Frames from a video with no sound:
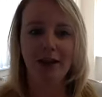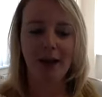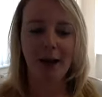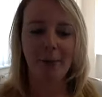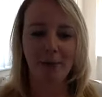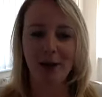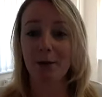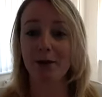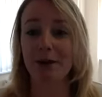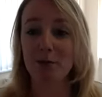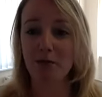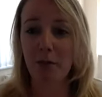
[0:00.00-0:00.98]
anyone
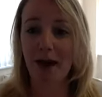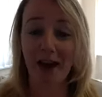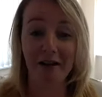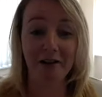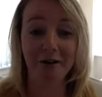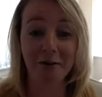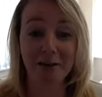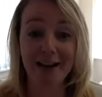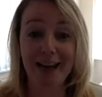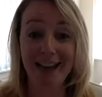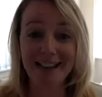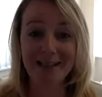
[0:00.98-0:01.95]
that's preparing for a
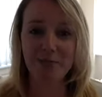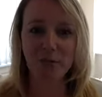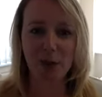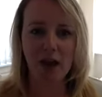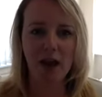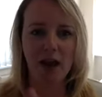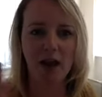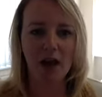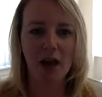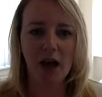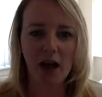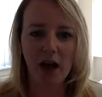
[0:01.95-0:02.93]
case, prepare
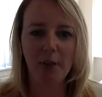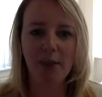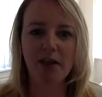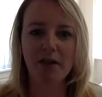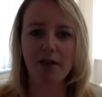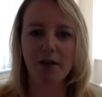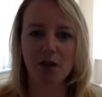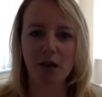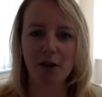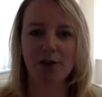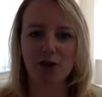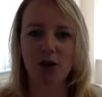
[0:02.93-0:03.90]
a period of
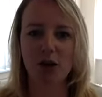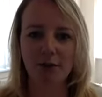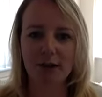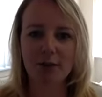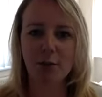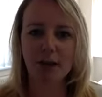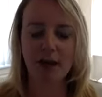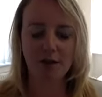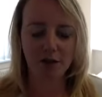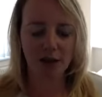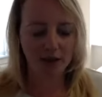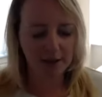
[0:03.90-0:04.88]
time in your diary to allow
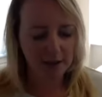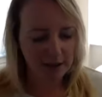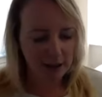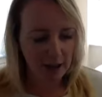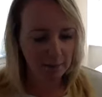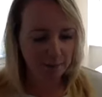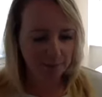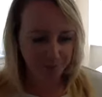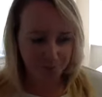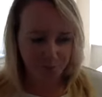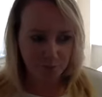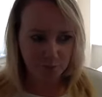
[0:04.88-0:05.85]
for that. And
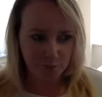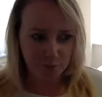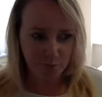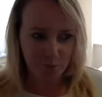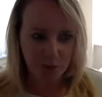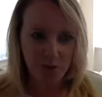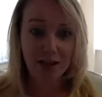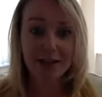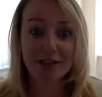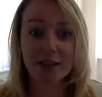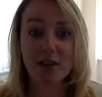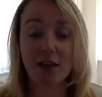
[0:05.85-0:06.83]
the
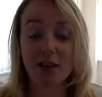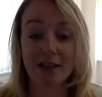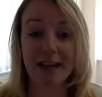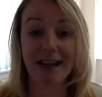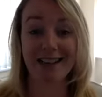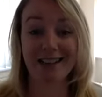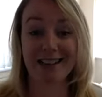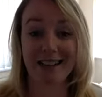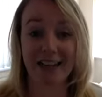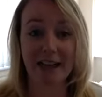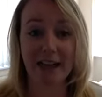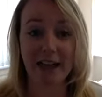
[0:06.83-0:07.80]
next thing I learned is
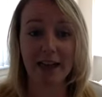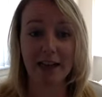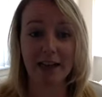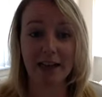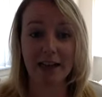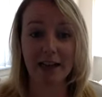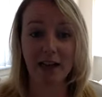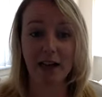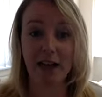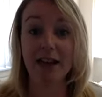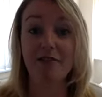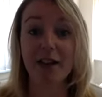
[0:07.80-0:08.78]
actually a
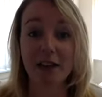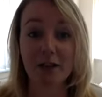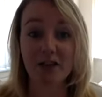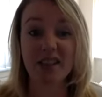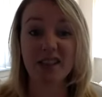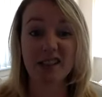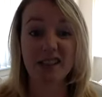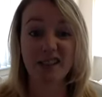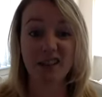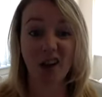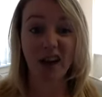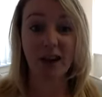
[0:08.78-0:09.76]
hearing of this
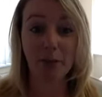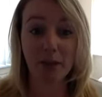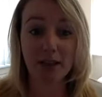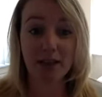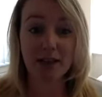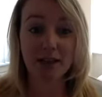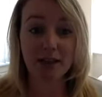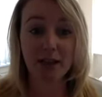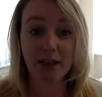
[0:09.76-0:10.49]
type is